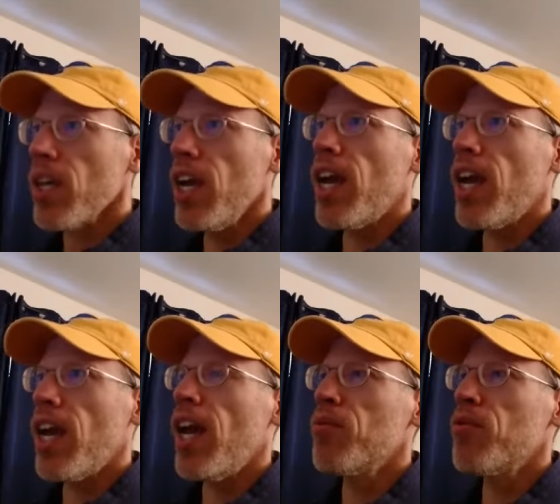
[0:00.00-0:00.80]
I
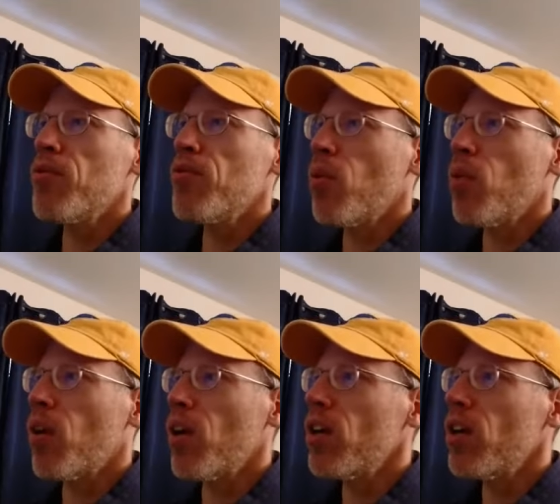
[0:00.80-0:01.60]
had him
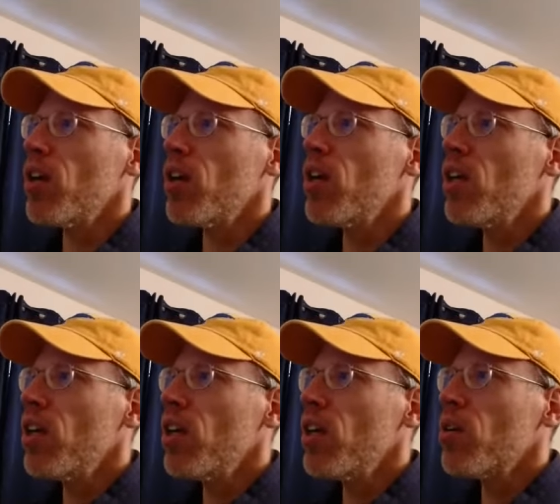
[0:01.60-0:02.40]
for
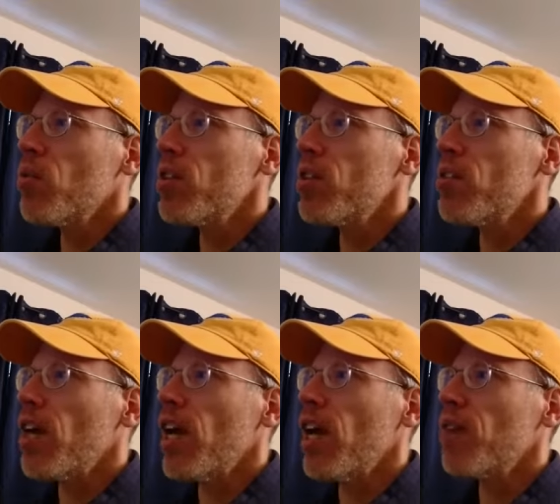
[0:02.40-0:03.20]
what did I
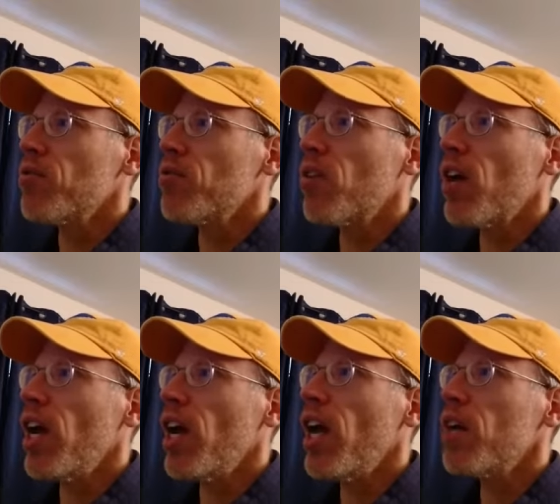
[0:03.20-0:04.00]
have him for? I
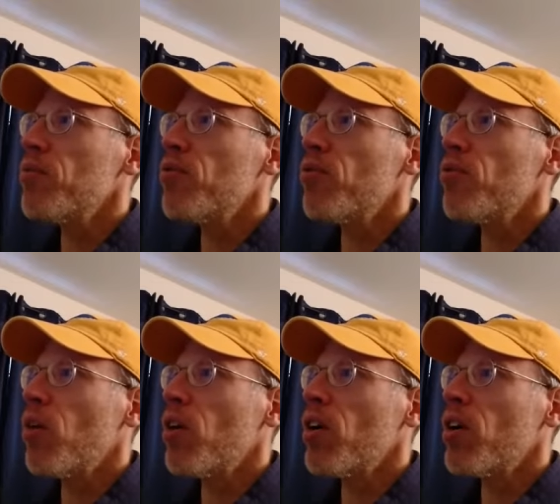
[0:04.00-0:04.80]
had him
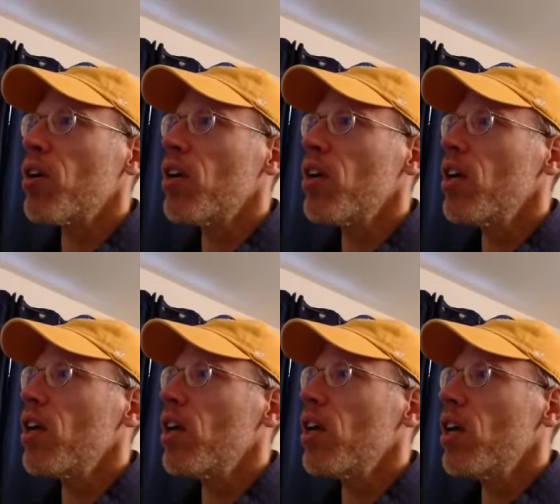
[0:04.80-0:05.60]
for,
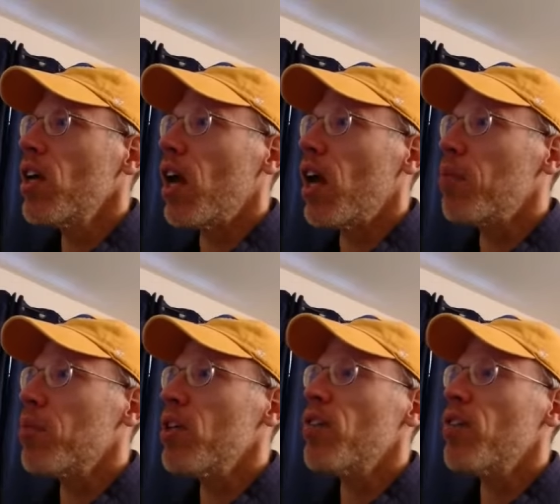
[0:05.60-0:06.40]
I
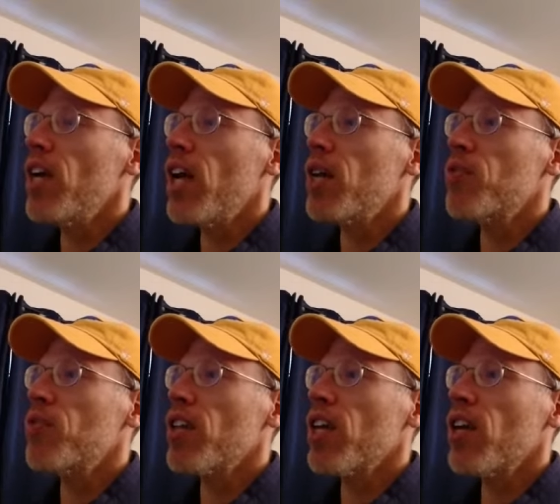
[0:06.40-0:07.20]
believe I had him for
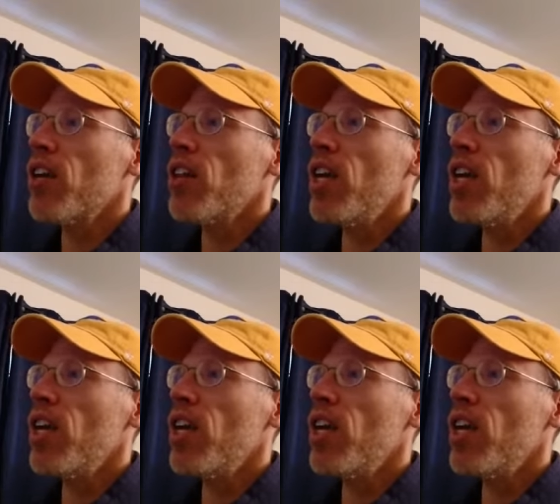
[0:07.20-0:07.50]
the Carolina